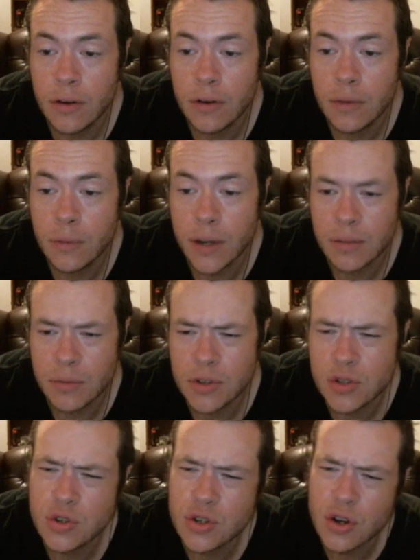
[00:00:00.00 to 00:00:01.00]
Wait, but
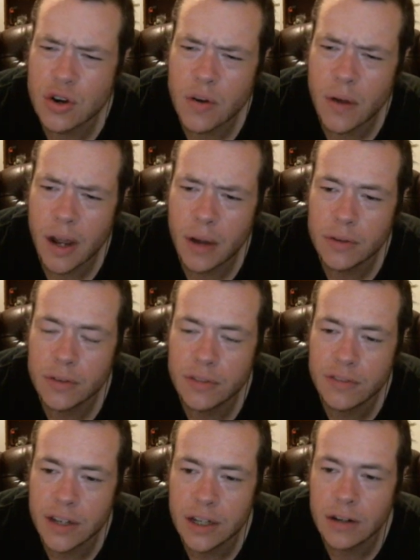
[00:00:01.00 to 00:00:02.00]
you sure know how to
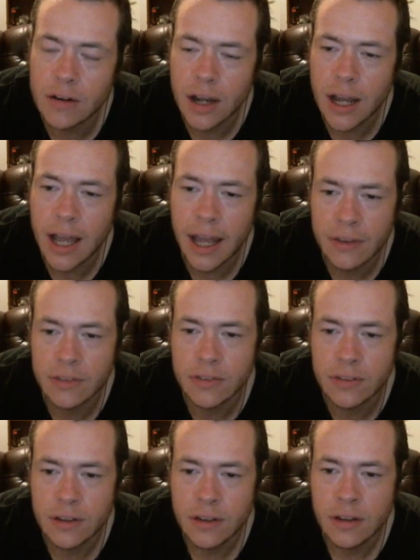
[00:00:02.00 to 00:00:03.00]
finger a
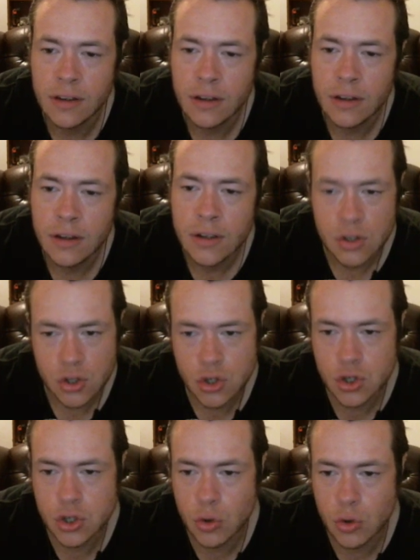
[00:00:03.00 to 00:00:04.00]
ass.
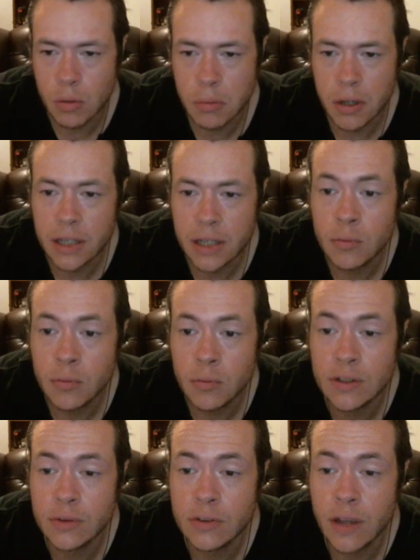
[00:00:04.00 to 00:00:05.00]
Sure, buddy. Whatever
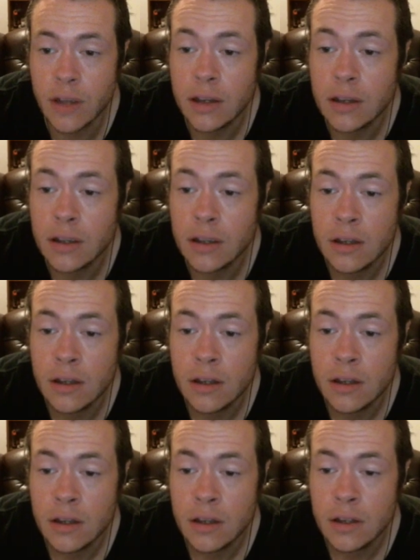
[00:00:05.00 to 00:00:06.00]
you say.
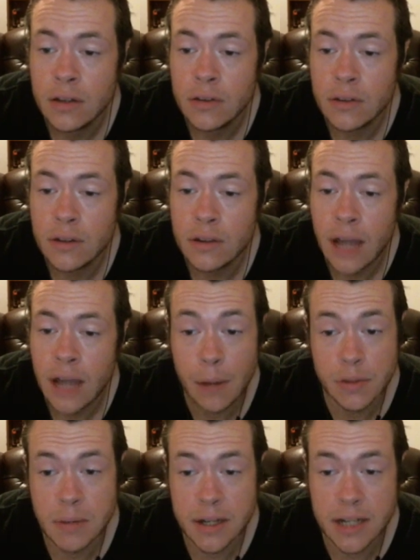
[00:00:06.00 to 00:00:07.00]
See, how
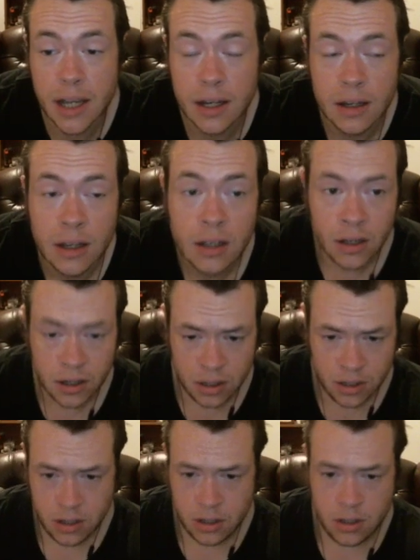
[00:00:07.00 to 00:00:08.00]
was my day?
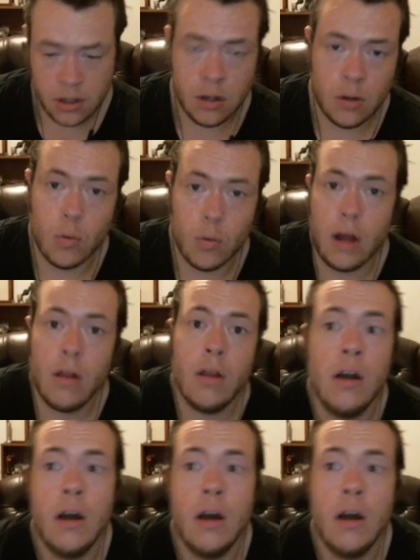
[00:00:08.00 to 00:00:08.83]
Well,